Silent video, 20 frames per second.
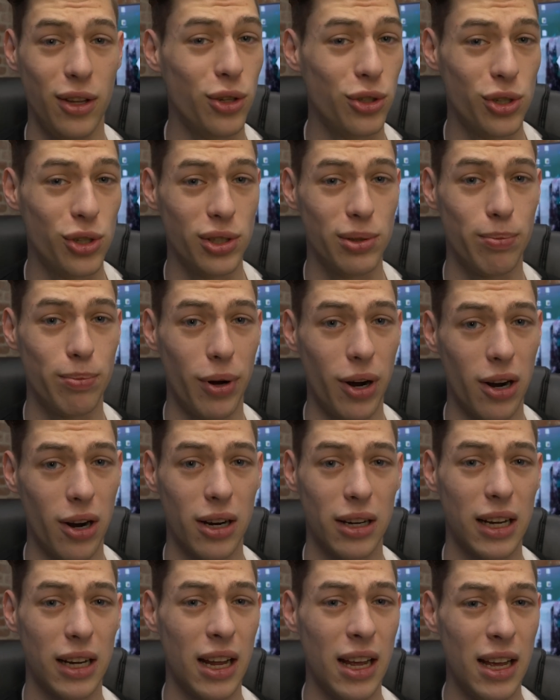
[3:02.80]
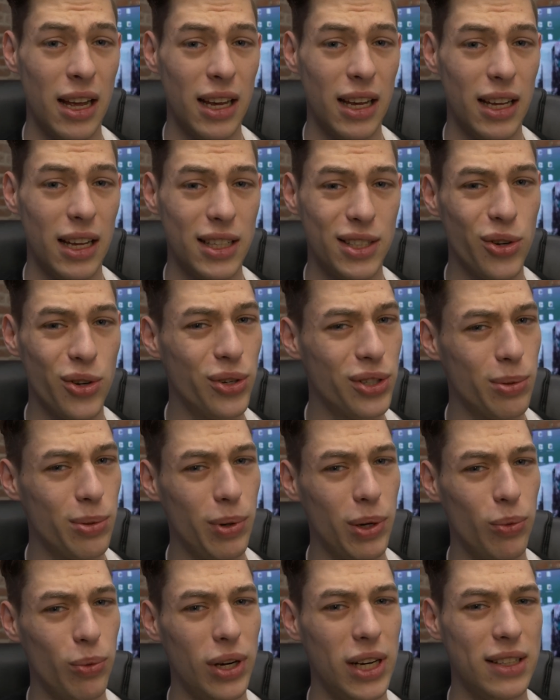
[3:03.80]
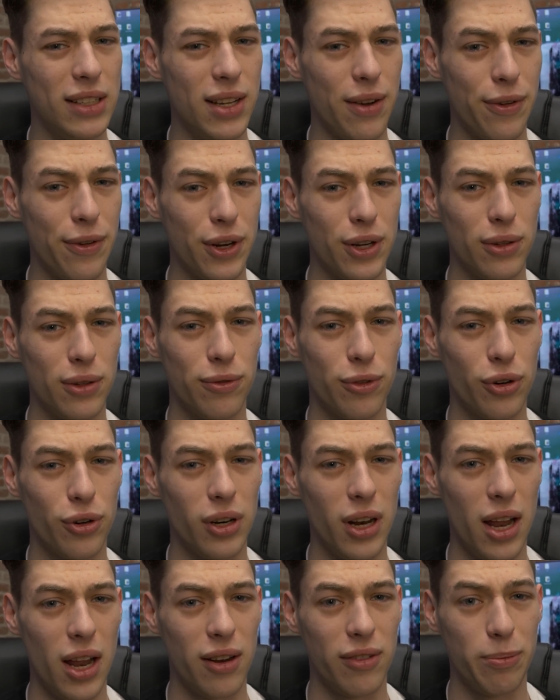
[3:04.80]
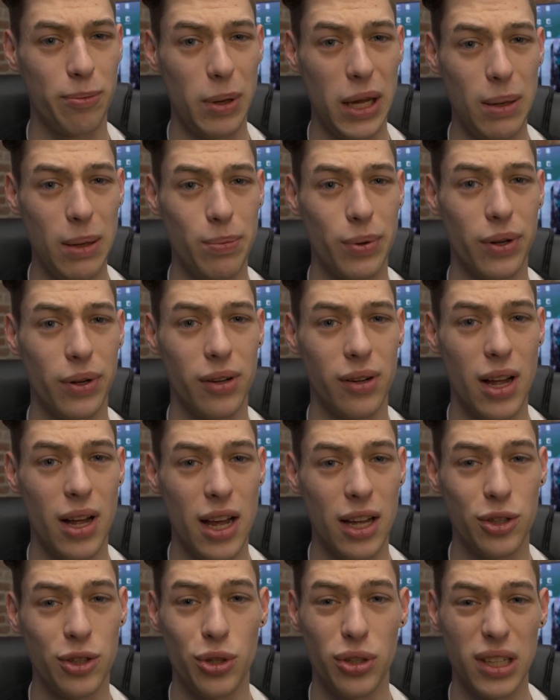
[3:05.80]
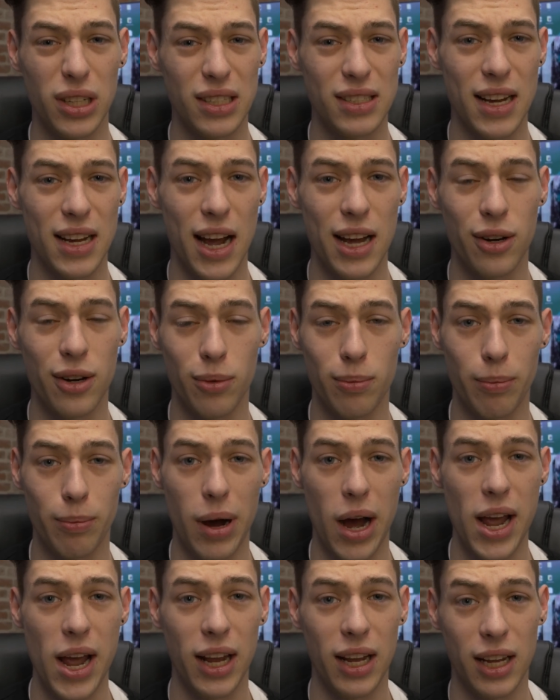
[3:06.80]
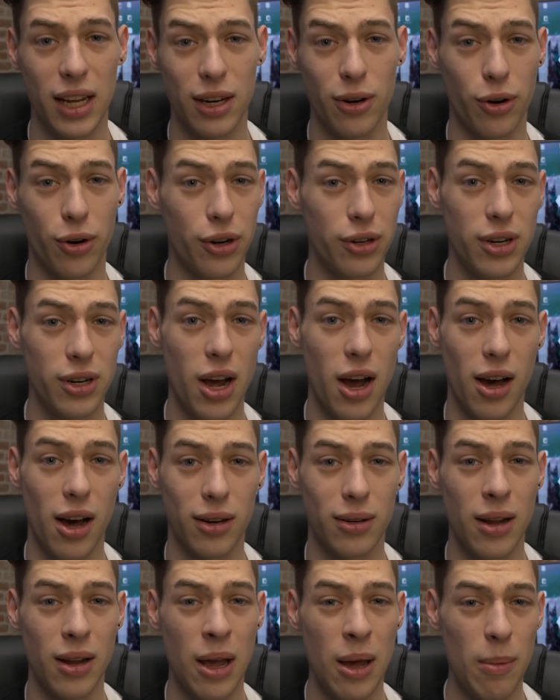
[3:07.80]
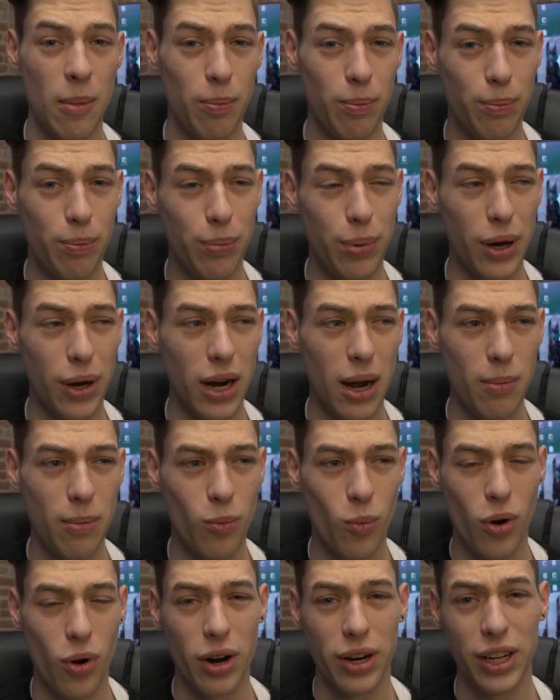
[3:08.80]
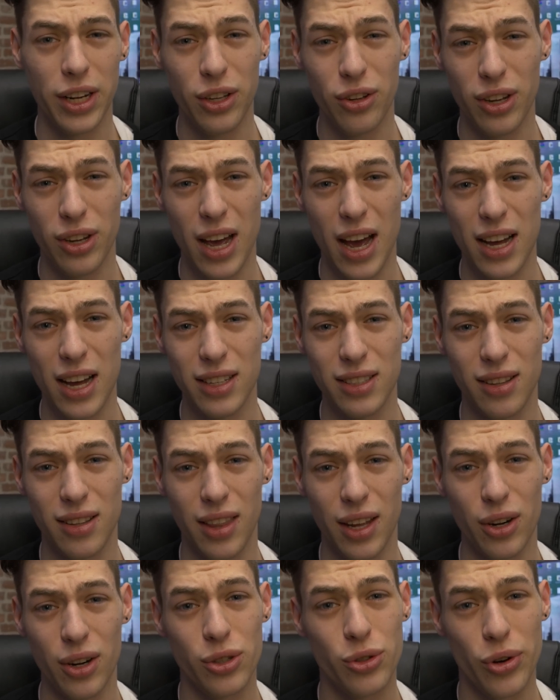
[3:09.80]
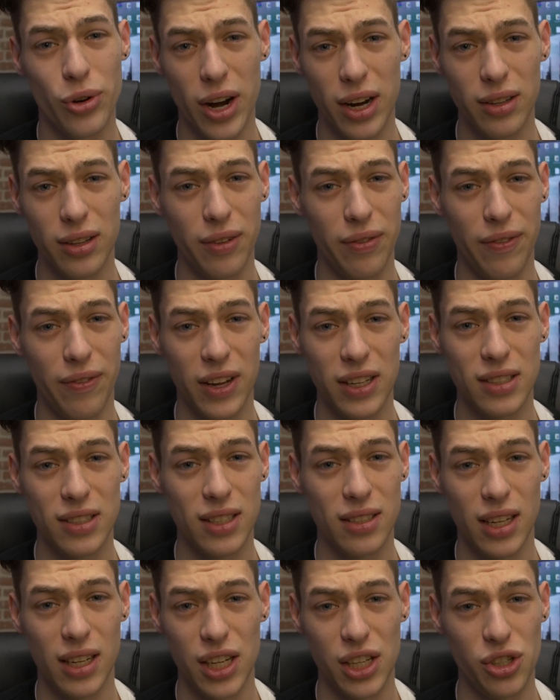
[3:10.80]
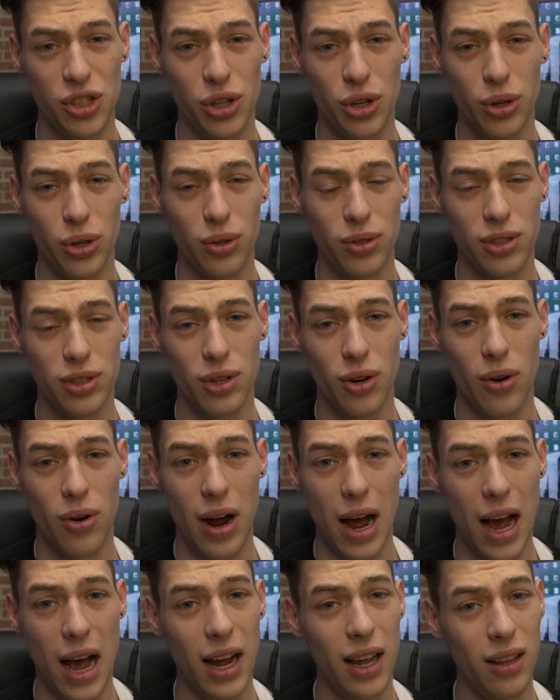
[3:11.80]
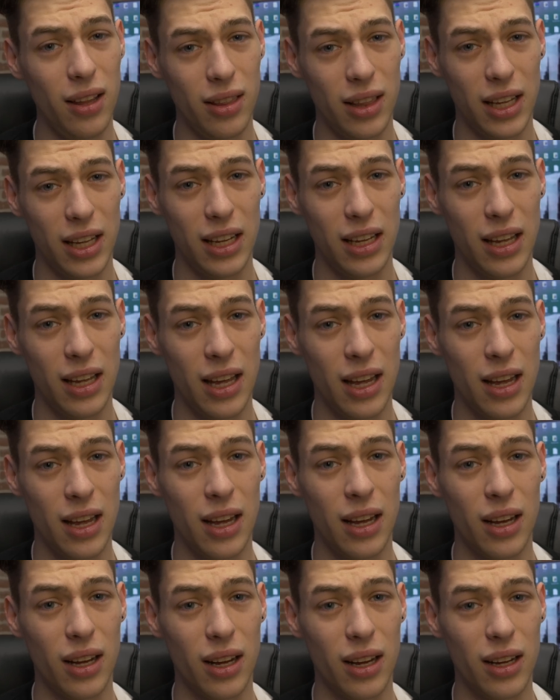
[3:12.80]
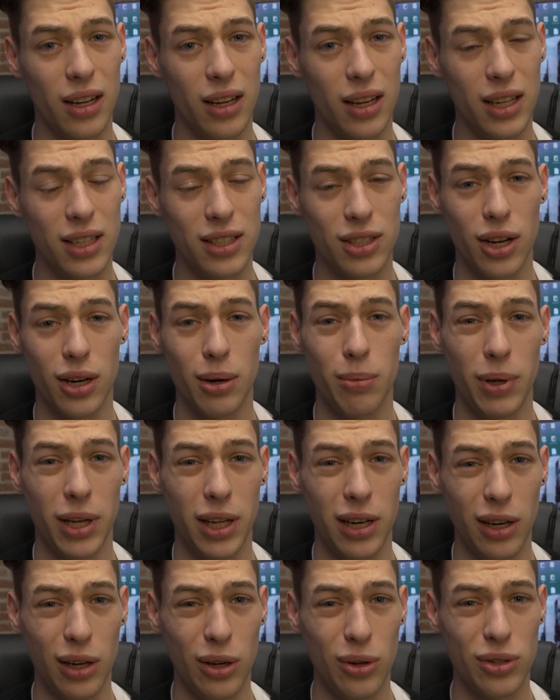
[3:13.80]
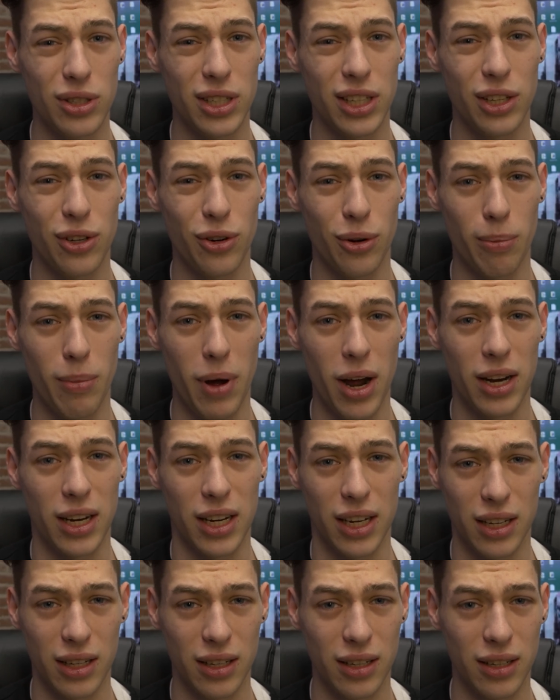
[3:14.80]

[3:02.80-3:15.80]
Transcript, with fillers: you just bought? It's going to be really difficult for a lot of people to decide on buying it or not. But I'm warning you guys, they're trying to fix this issue, so I think it's going to be losing your money.